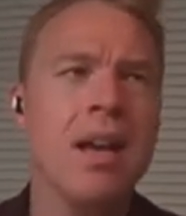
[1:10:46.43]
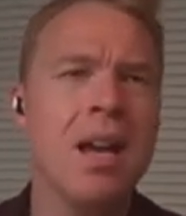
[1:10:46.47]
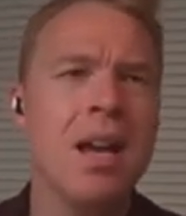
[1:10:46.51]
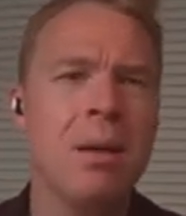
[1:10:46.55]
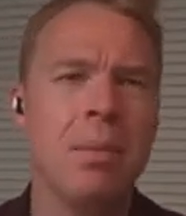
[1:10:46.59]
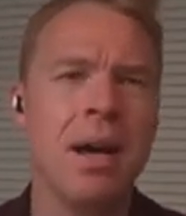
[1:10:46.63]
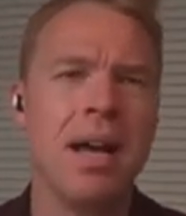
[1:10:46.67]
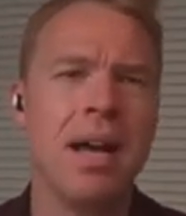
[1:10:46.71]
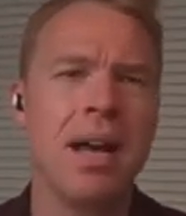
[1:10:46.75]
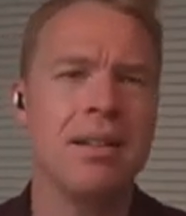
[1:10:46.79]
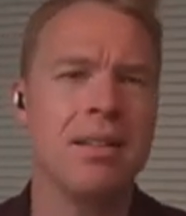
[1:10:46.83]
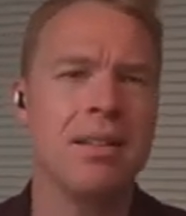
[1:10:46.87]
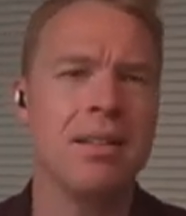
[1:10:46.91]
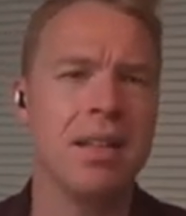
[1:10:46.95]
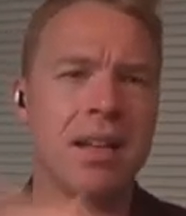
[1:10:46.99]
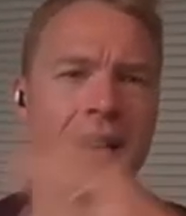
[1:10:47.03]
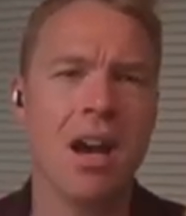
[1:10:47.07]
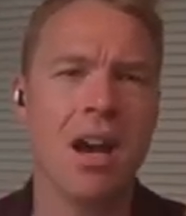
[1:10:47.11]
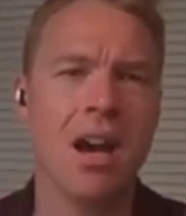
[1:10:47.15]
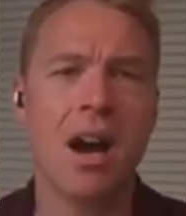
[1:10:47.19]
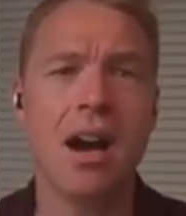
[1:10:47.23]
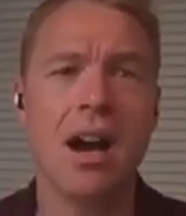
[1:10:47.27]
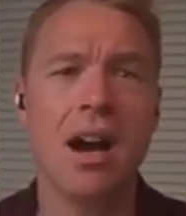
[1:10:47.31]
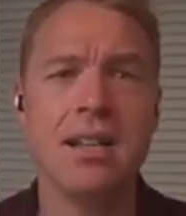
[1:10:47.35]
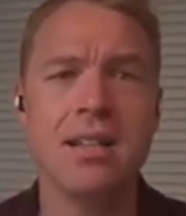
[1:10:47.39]
but the
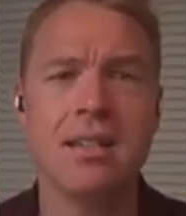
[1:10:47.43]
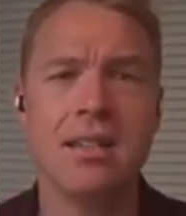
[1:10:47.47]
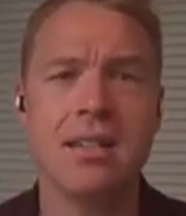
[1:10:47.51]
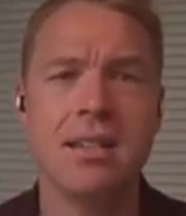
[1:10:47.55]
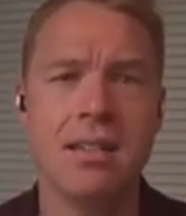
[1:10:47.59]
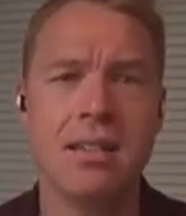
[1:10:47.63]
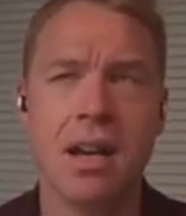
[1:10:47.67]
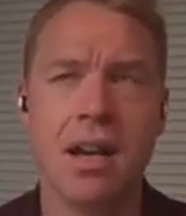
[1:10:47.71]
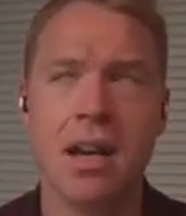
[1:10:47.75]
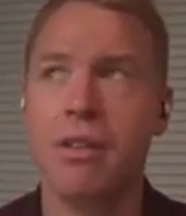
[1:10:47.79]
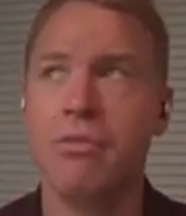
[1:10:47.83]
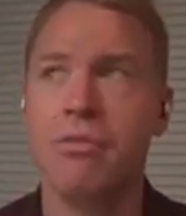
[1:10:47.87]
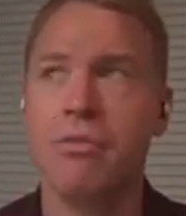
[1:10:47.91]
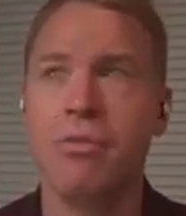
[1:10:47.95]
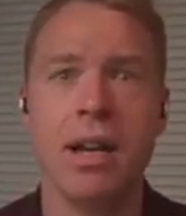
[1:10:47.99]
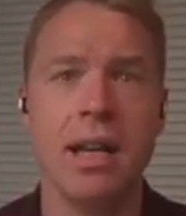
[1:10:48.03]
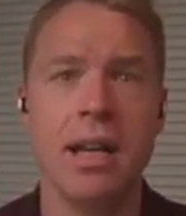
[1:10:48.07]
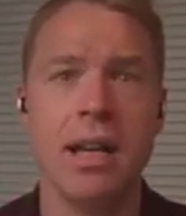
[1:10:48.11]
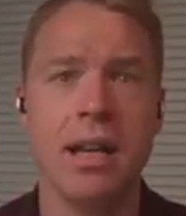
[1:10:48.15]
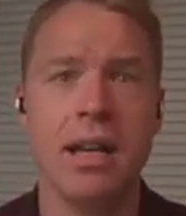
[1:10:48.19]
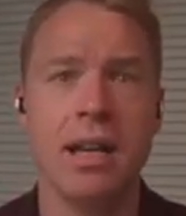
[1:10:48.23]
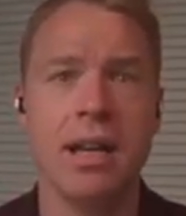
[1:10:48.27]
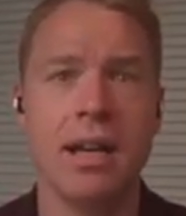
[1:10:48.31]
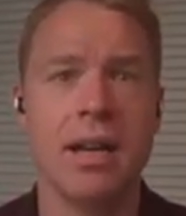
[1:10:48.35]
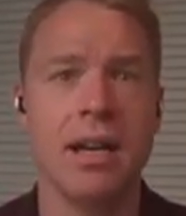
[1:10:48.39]
costs of
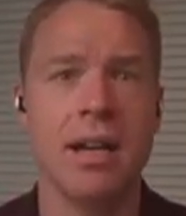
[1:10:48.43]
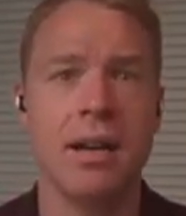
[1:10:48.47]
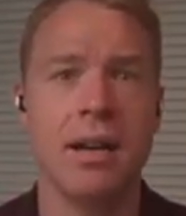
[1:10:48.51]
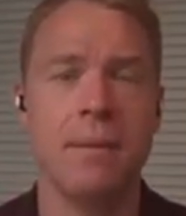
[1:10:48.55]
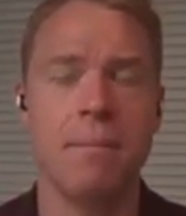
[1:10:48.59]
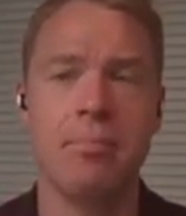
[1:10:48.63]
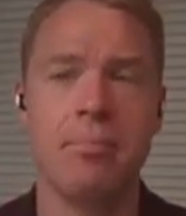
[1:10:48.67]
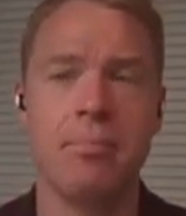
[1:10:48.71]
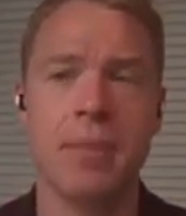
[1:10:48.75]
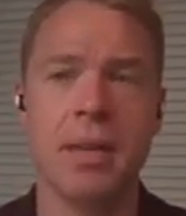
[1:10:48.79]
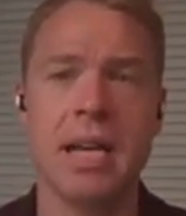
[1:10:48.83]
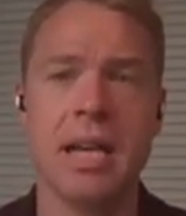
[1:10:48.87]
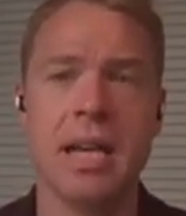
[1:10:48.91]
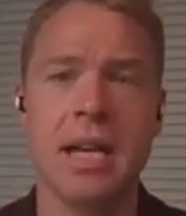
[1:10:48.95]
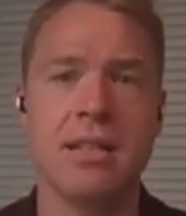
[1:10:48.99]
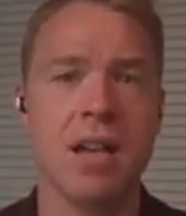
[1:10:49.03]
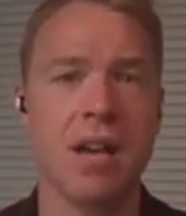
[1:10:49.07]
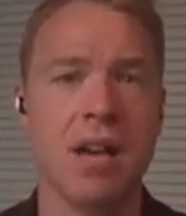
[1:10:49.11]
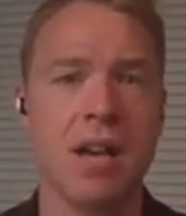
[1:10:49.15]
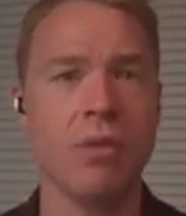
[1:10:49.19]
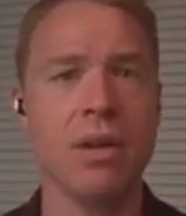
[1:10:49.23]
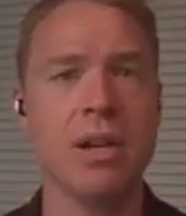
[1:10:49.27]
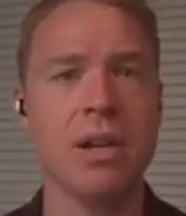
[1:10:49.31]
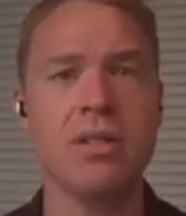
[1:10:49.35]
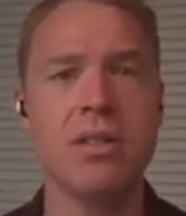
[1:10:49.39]
running um, a
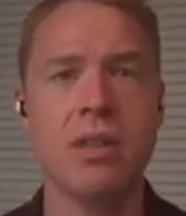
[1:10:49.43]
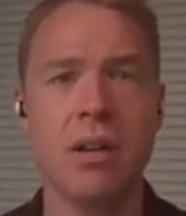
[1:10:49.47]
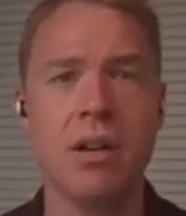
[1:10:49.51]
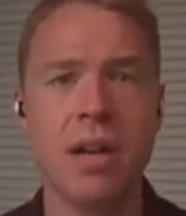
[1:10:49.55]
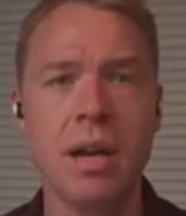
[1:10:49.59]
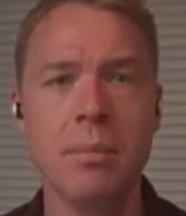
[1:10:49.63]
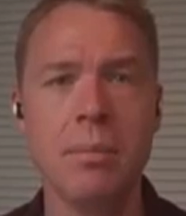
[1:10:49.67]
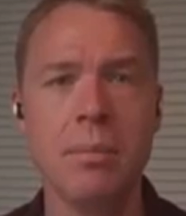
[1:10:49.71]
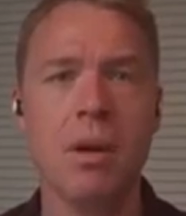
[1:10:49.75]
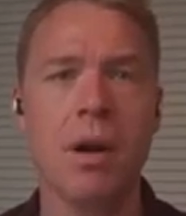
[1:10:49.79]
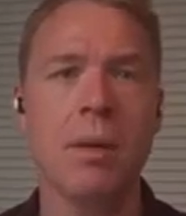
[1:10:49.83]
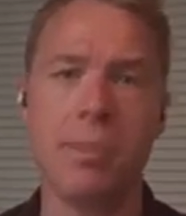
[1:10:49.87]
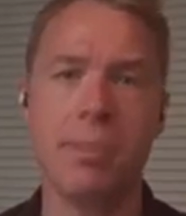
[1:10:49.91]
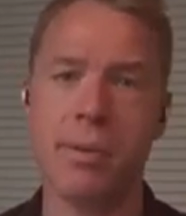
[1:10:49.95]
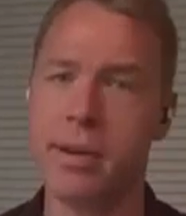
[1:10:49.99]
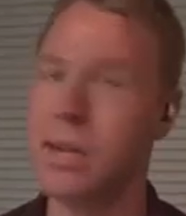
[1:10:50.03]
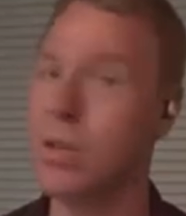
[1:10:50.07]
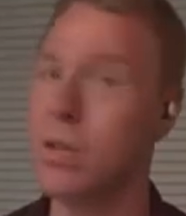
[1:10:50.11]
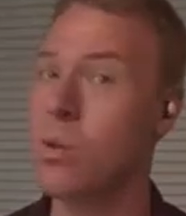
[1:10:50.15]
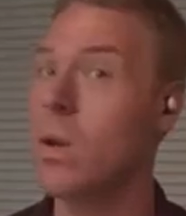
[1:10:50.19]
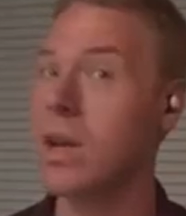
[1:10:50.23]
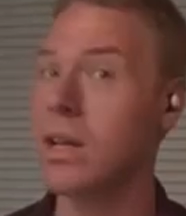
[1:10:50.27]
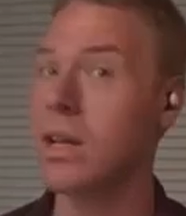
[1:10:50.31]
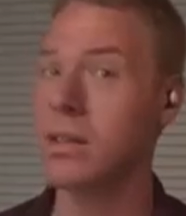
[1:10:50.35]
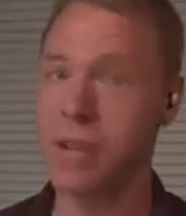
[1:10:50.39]
software startup are pretty
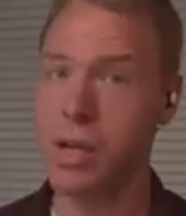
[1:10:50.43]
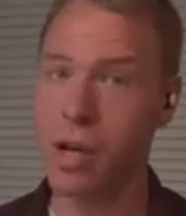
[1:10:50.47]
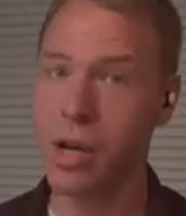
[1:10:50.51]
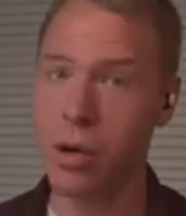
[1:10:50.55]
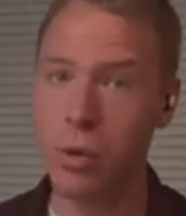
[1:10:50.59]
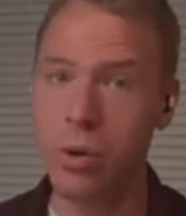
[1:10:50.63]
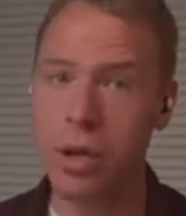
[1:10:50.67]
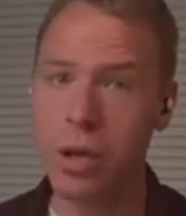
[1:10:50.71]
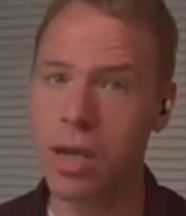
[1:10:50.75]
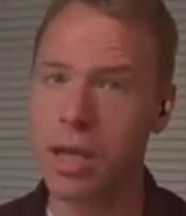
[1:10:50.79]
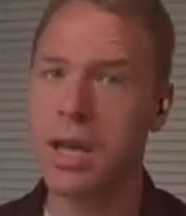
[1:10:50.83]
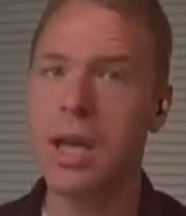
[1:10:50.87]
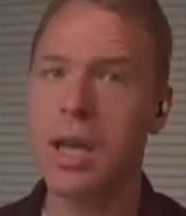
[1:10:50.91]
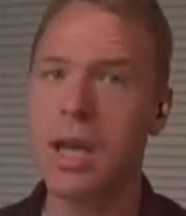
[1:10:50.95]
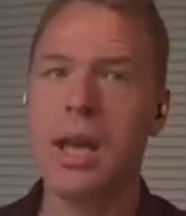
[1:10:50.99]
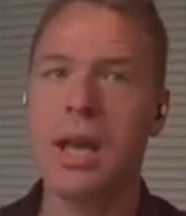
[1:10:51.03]
well known,